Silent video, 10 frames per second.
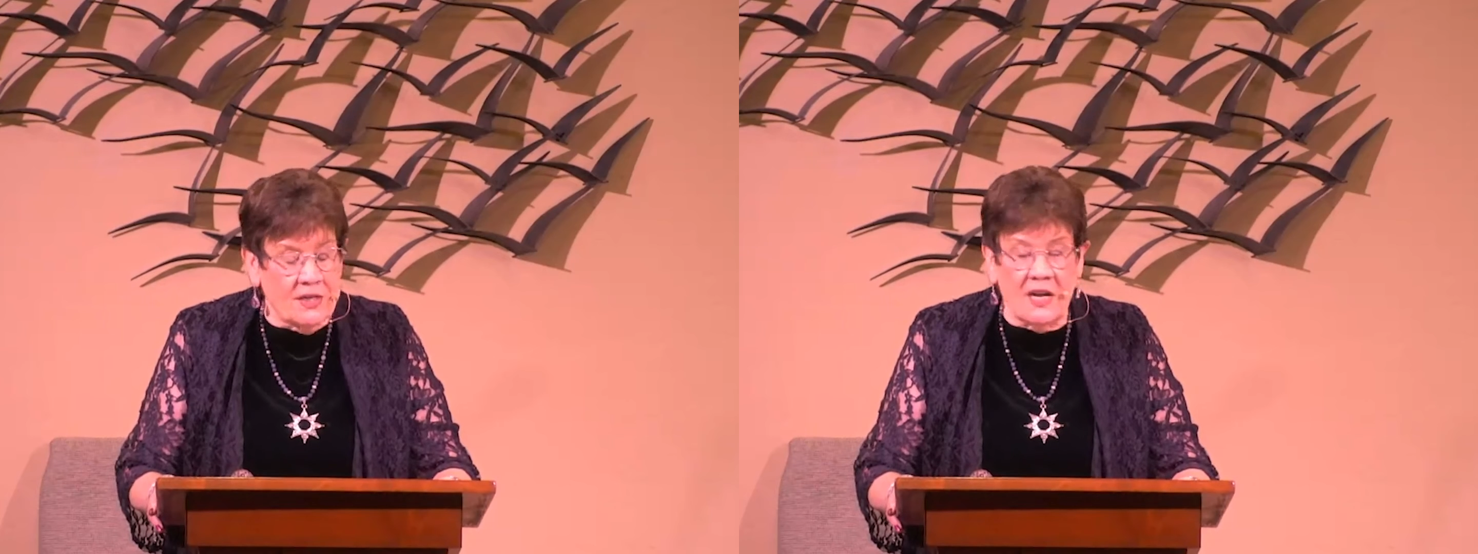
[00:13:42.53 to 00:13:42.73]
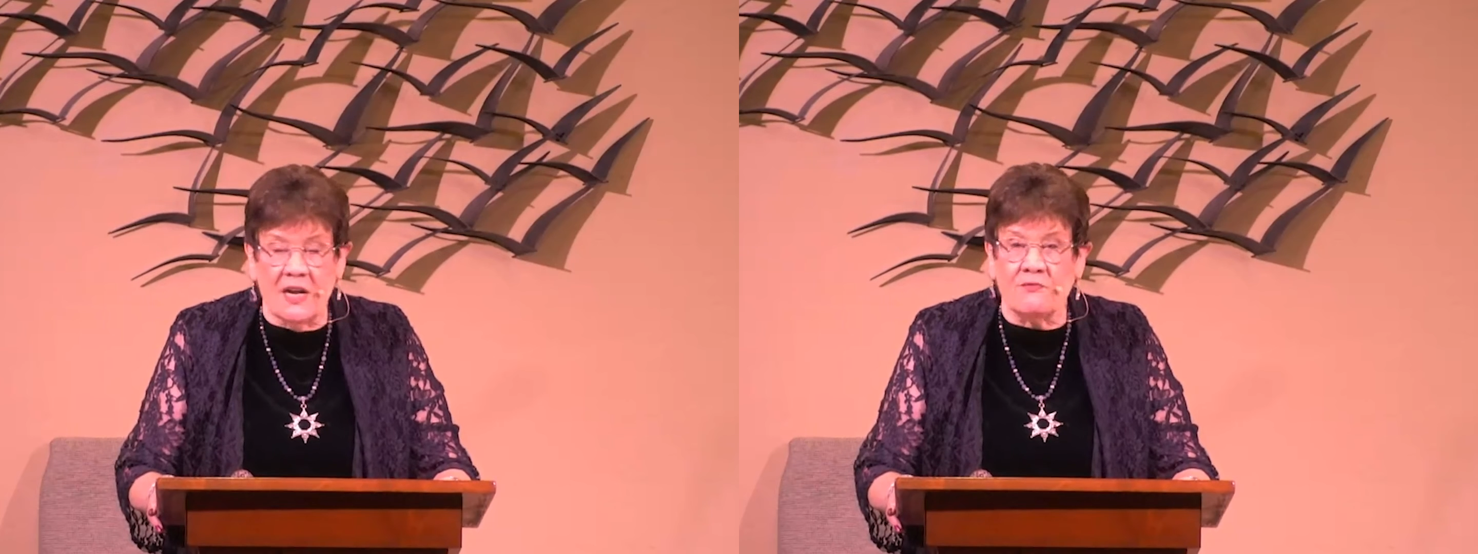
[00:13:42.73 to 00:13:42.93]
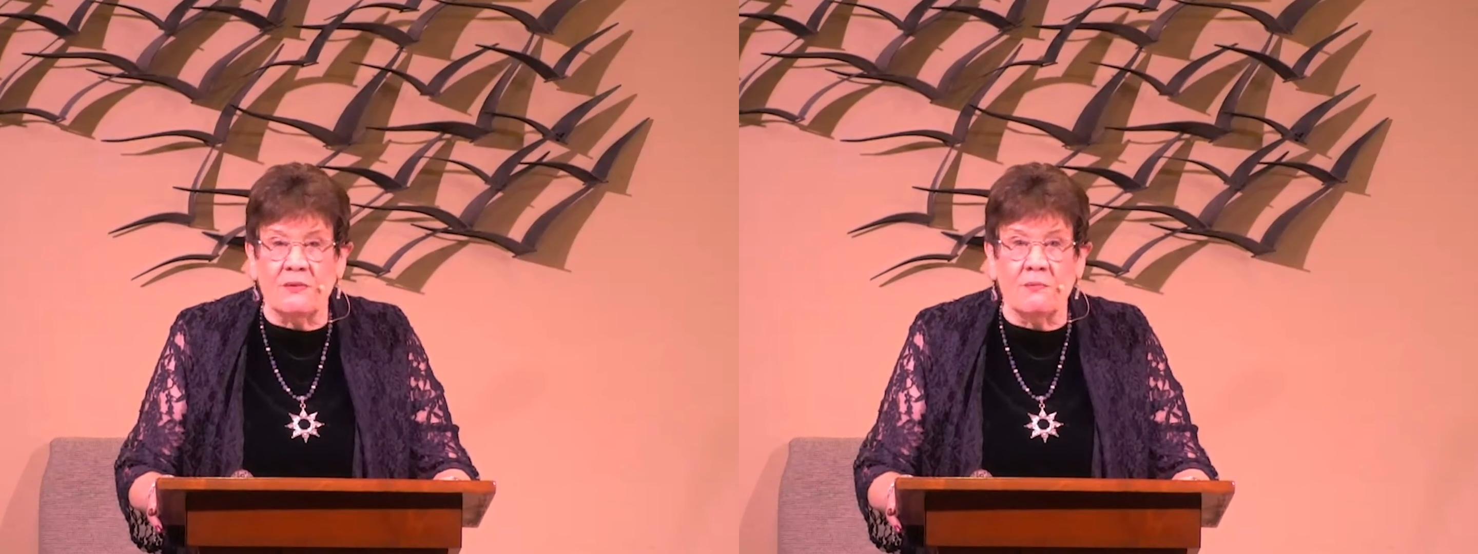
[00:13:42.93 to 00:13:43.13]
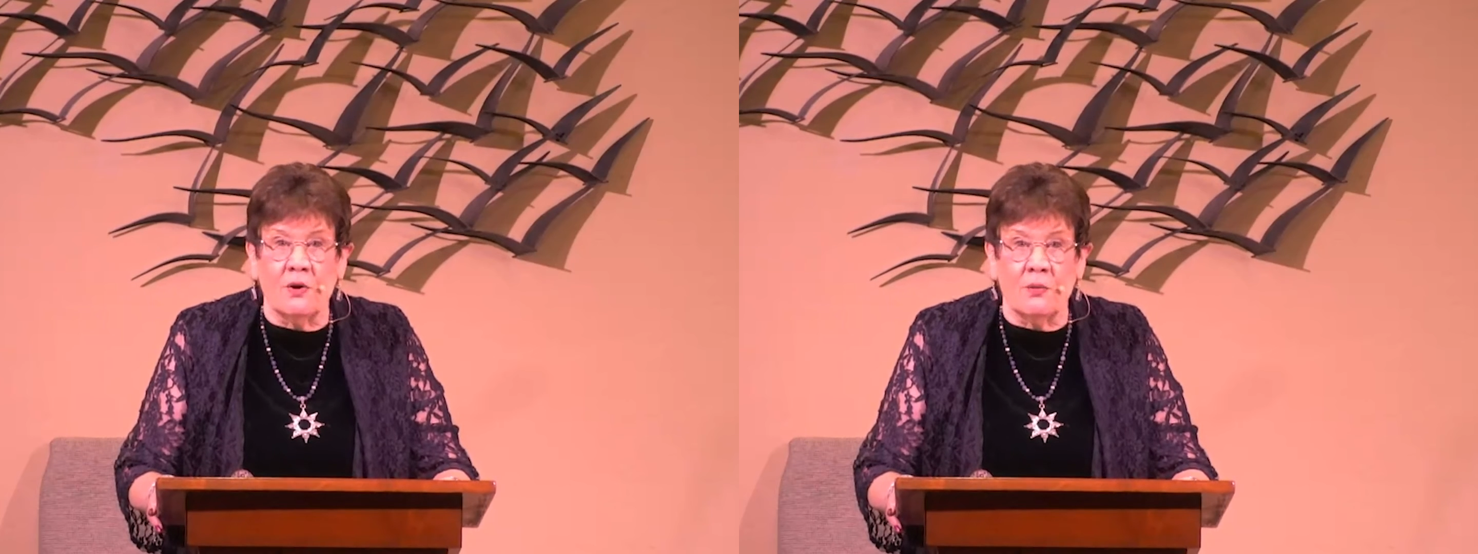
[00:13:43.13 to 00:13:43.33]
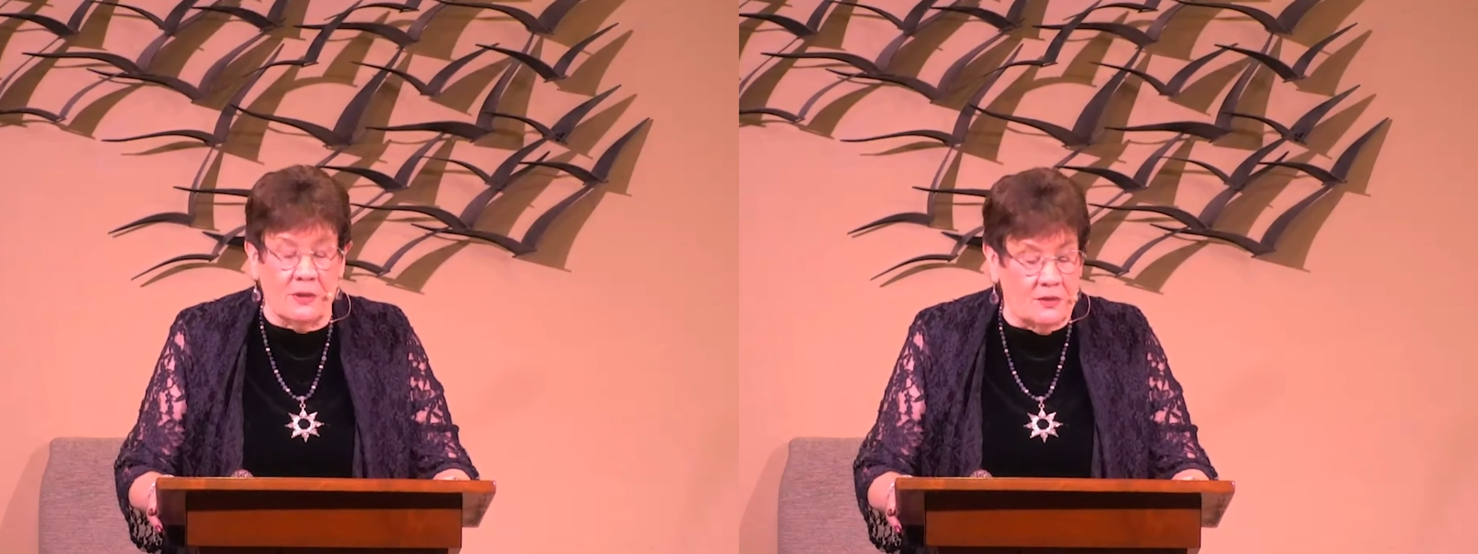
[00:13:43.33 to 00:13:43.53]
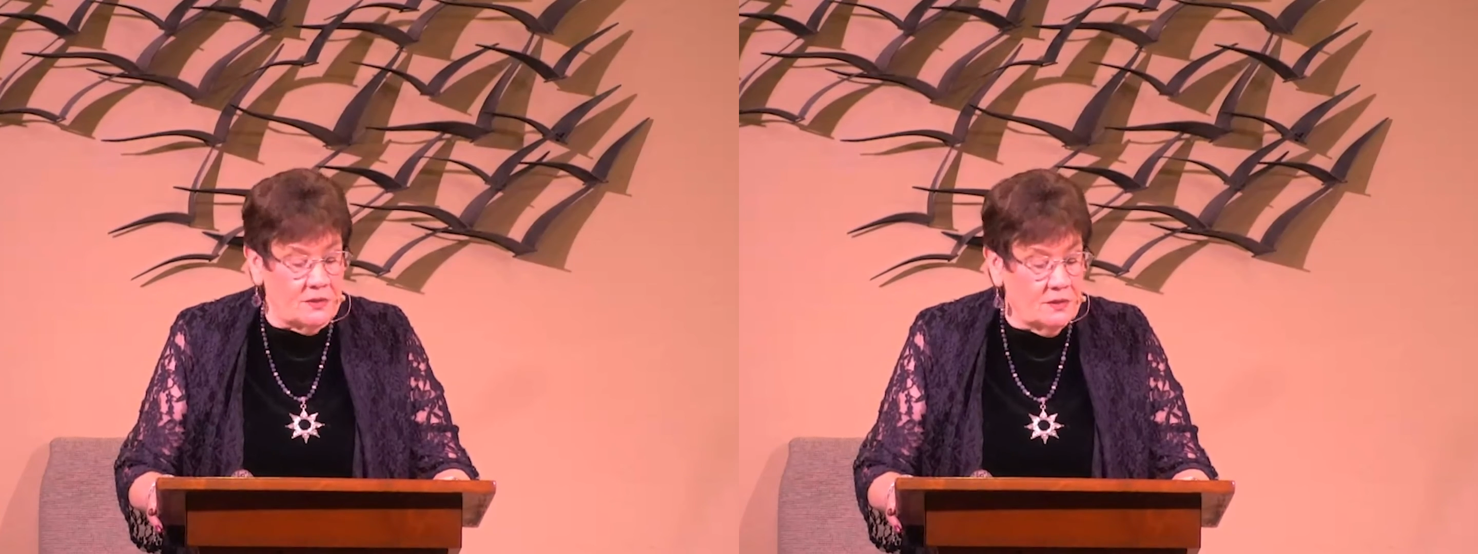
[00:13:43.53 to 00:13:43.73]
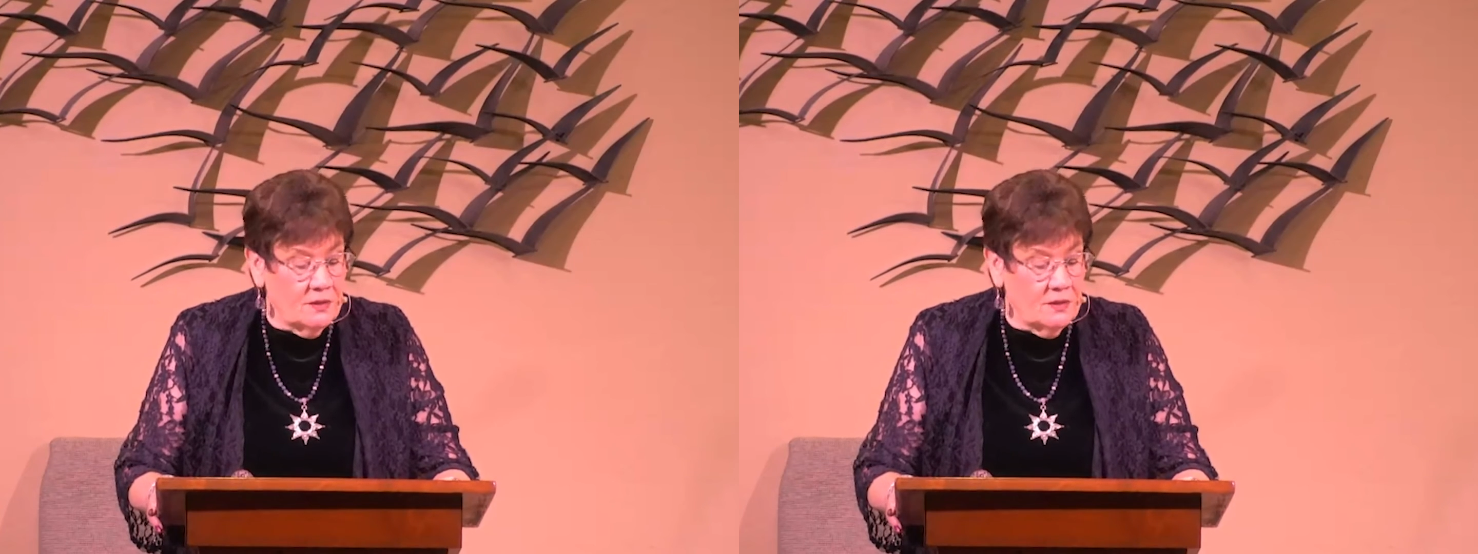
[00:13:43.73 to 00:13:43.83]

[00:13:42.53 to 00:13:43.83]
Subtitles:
in every moment,